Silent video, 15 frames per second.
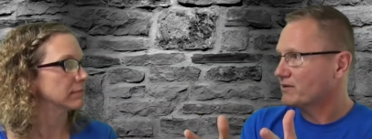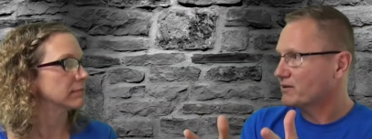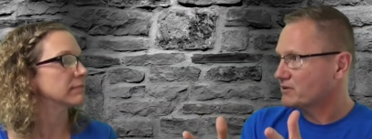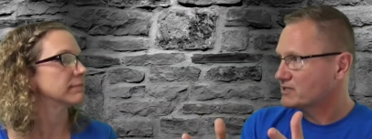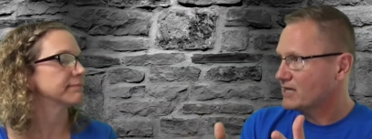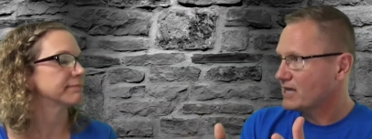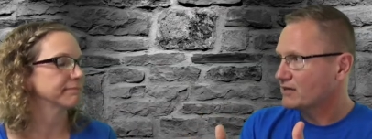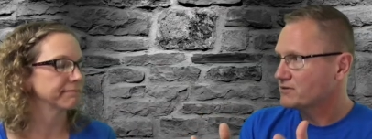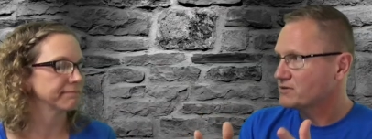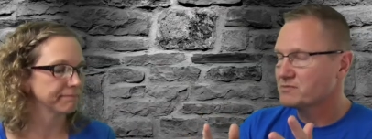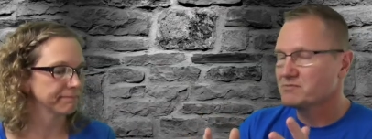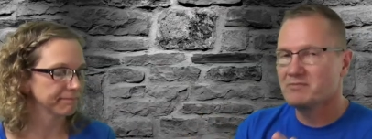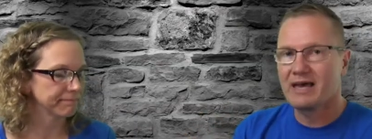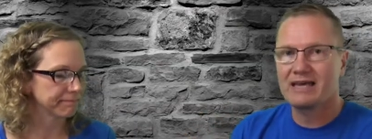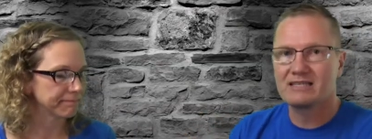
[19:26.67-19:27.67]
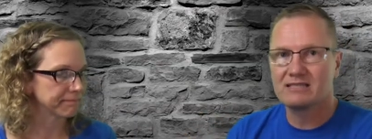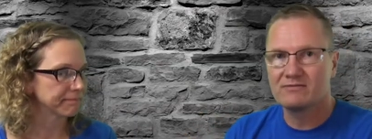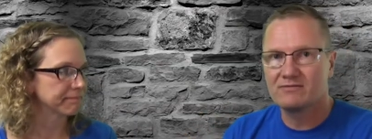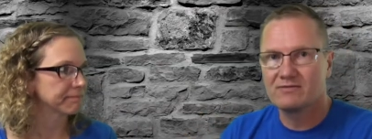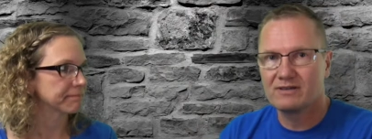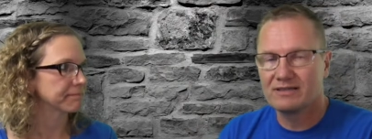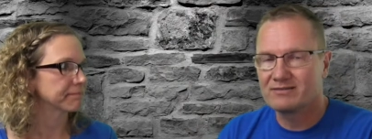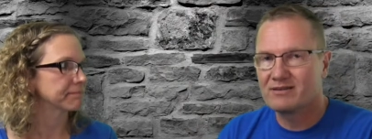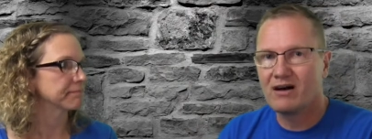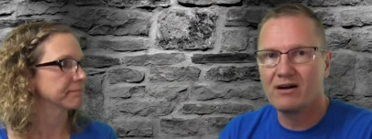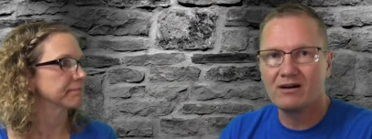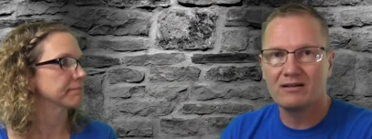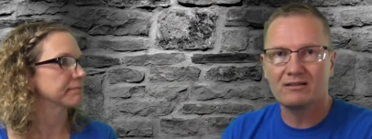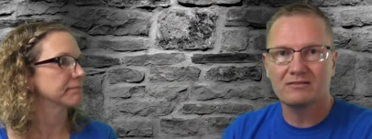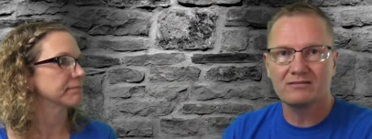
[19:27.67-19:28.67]
Speaker 1: They were mm -hmm. saying mm-hmm. there's a massive, it's
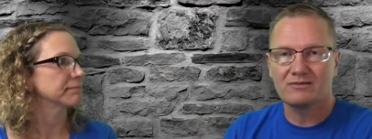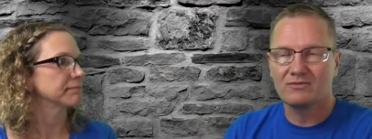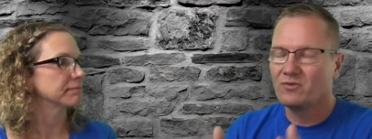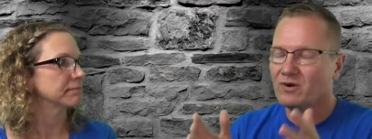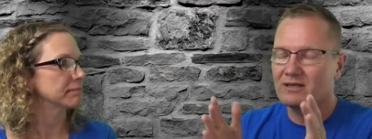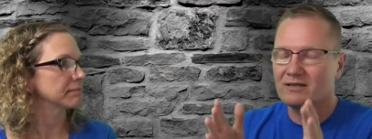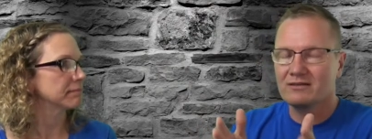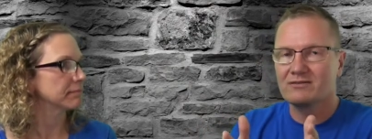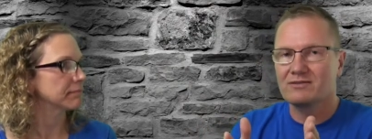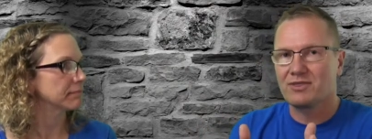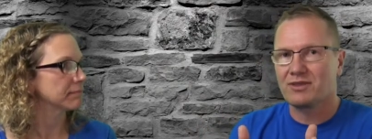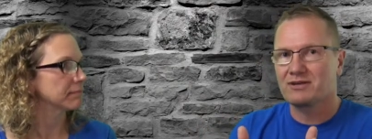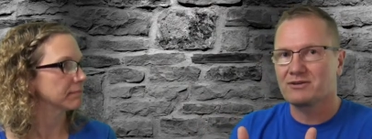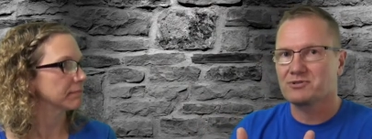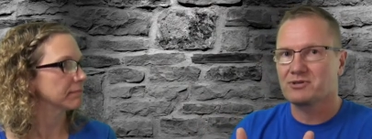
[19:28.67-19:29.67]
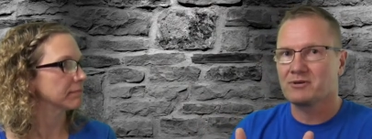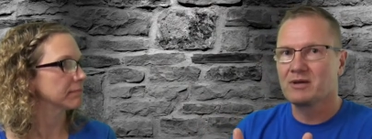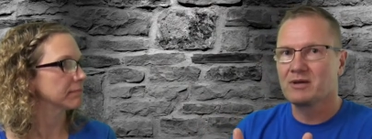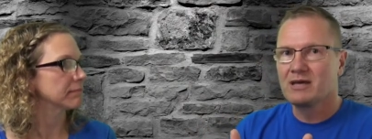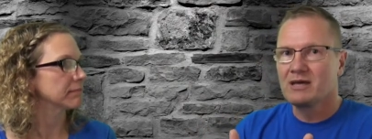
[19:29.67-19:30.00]
all one little thunderstorm.